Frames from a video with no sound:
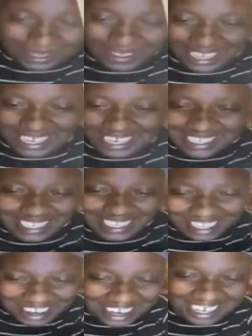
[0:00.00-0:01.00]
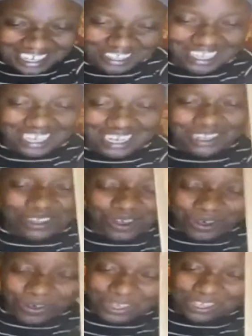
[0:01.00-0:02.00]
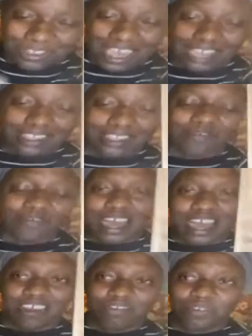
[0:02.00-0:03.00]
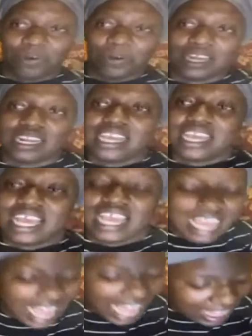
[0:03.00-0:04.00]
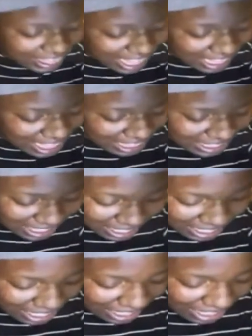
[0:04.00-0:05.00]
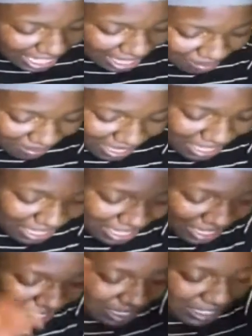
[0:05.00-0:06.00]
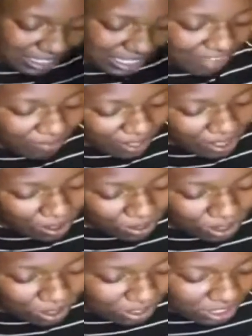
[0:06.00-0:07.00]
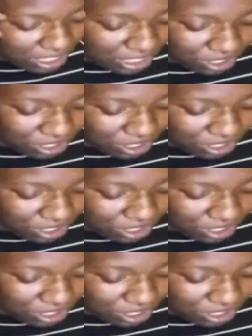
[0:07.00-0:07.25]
you get it started, you get it going, you got the fire for it. I think that's a good thing, because if we gonna go to the